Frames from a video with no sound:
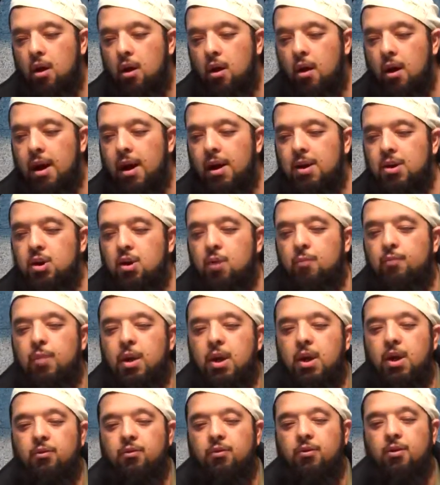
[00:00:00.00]
uh, you know,
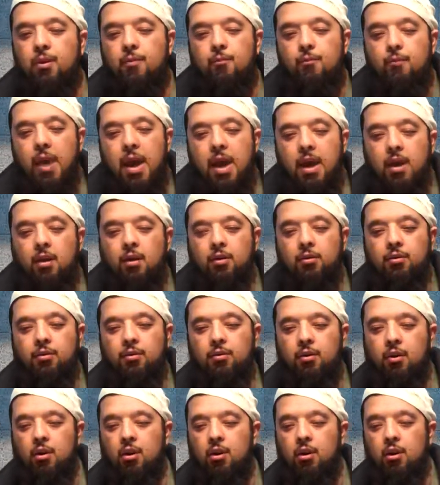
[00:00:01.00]
because the
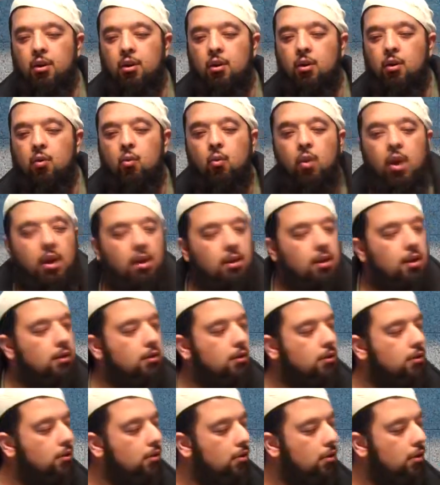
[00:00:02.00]
males
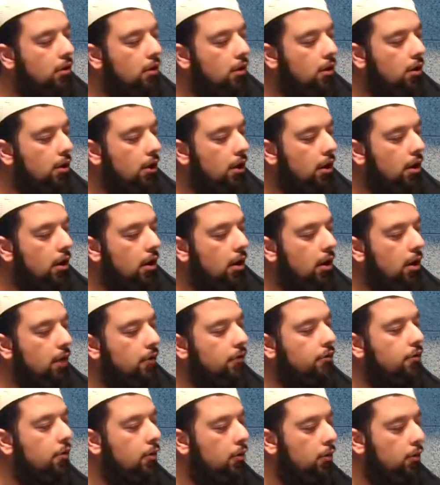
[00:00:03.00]
weakness
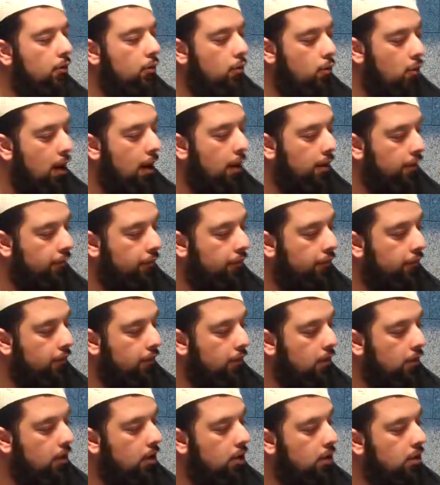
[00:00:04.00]
is the wife,
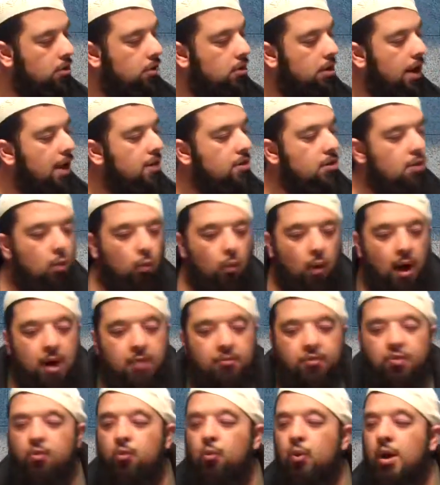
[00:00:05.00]
and the
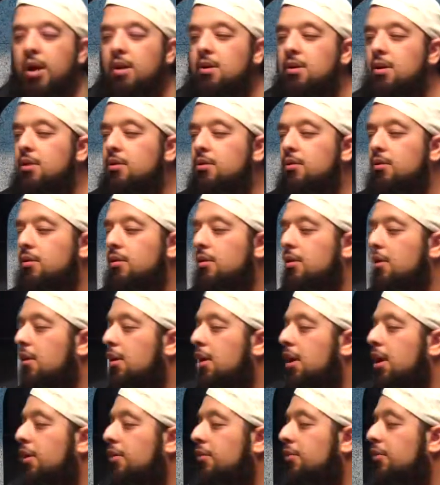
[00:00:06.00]
wife's weakness
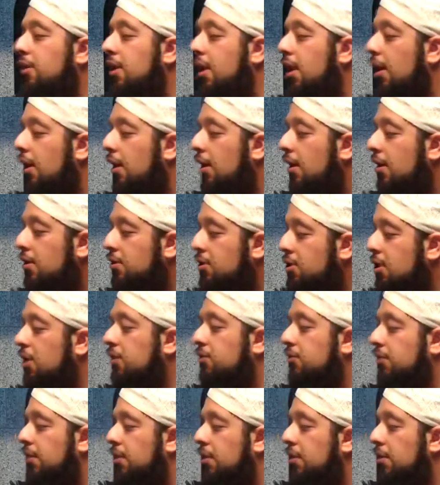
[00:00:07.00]
is the
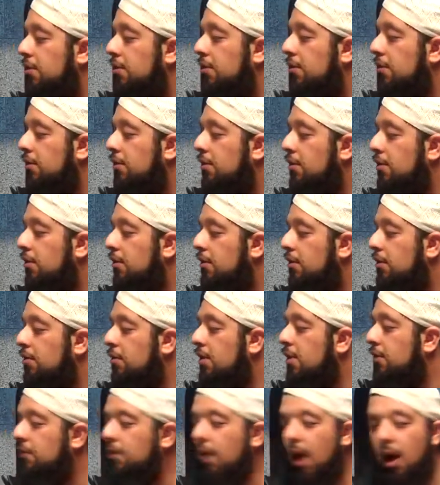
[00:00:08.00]
children.
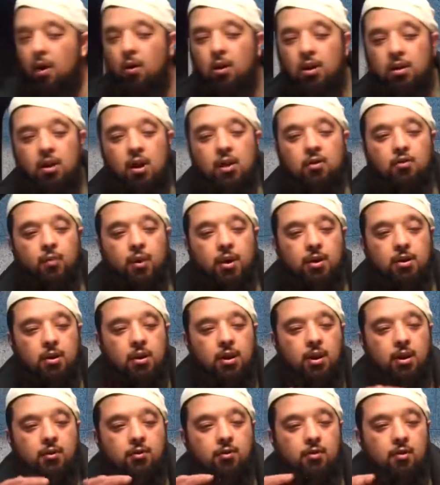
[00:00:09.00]
This is how Allah subhanahu
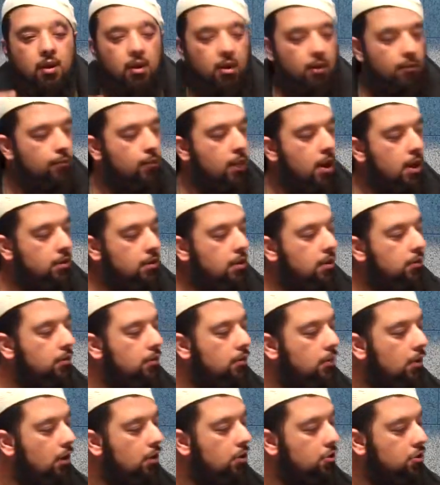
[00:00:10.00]
wa ta'ala has made
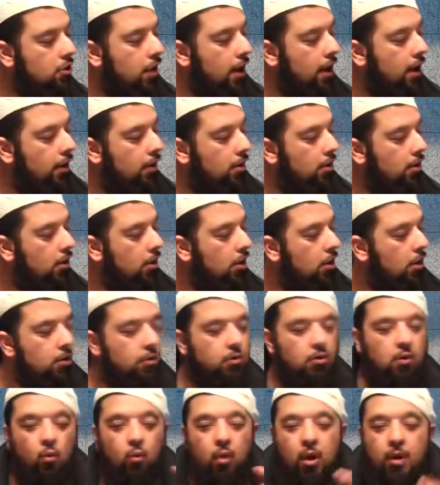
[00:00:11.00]
this triangle.
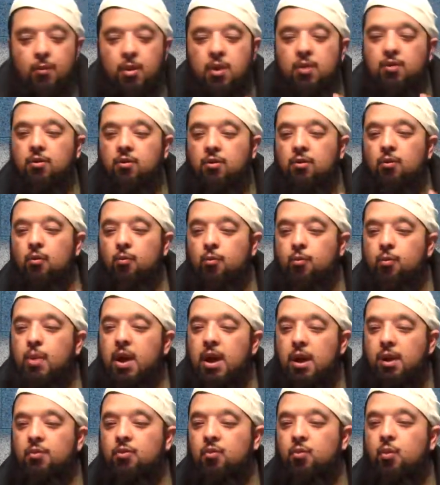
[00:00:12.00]
The women's
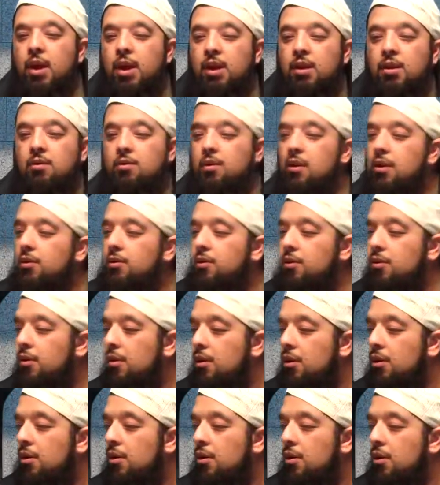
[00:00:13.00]
biggest weakness is
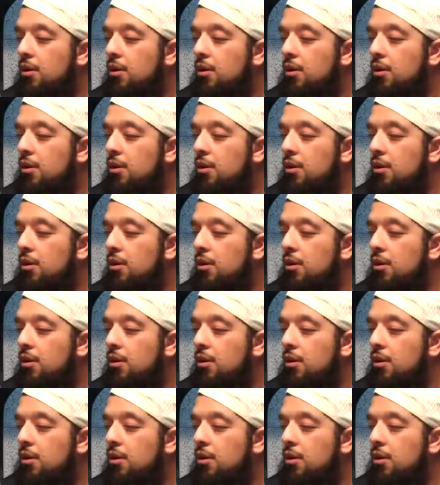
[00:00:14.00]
